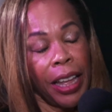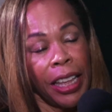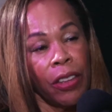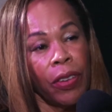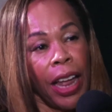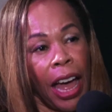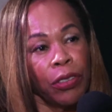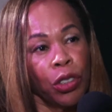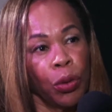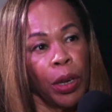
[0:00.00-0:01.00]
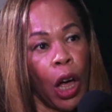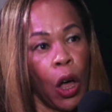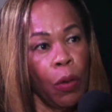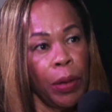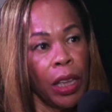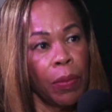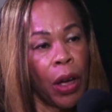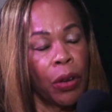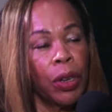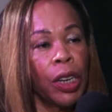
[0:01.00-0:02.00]
Even after doing home
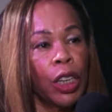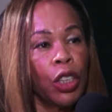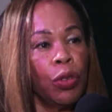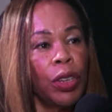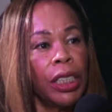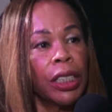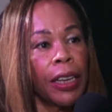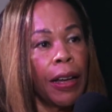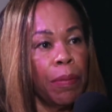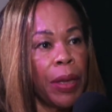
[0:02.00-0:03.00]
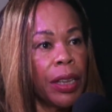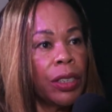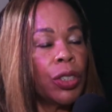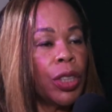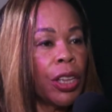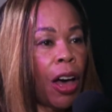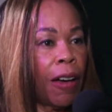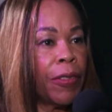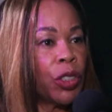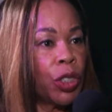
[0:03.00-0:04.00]
hemo, you need to come into the
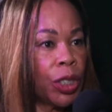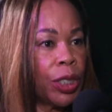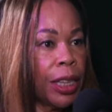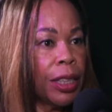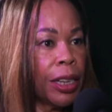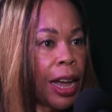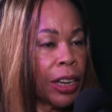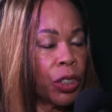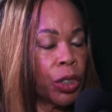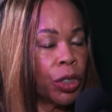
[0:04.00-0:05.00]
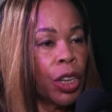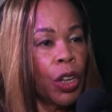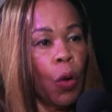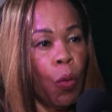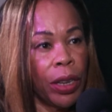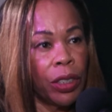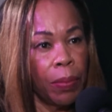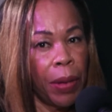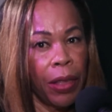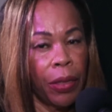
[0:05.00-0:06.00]
office to see the doctor once a
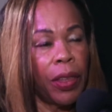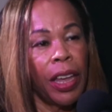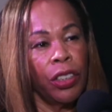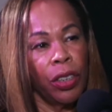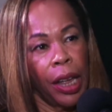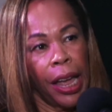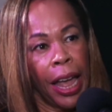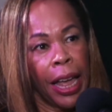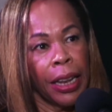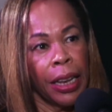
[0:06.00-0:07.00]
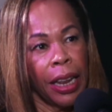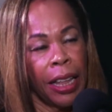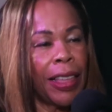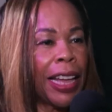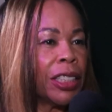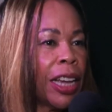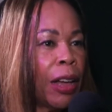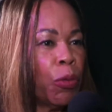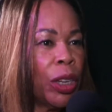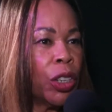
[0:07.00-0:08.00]
month, and at that
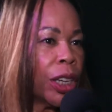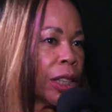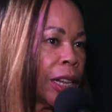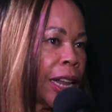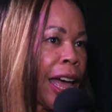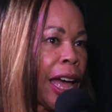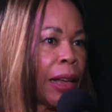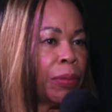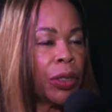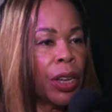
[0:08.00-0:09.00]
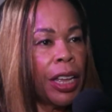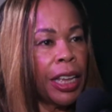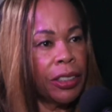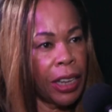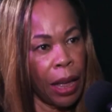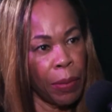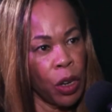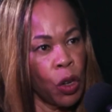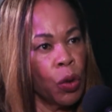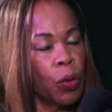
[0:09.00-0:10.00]
time we look at the labs, examine
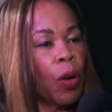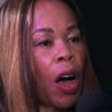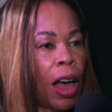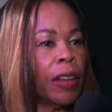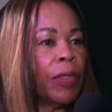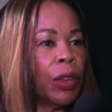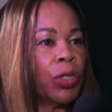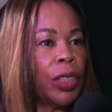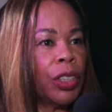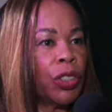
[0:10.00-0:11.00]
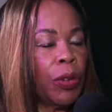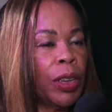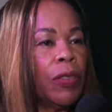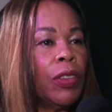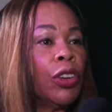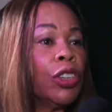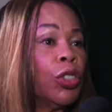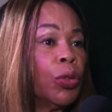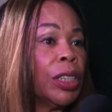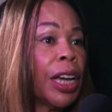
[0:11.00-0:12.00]
you, all of those things. So even though you're
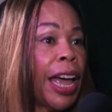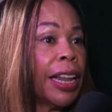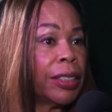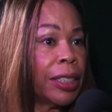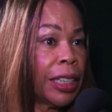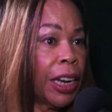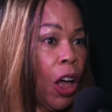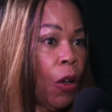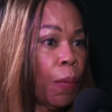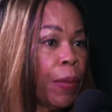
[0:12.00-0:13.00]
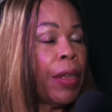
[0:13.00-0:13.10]
doing dialysis at home,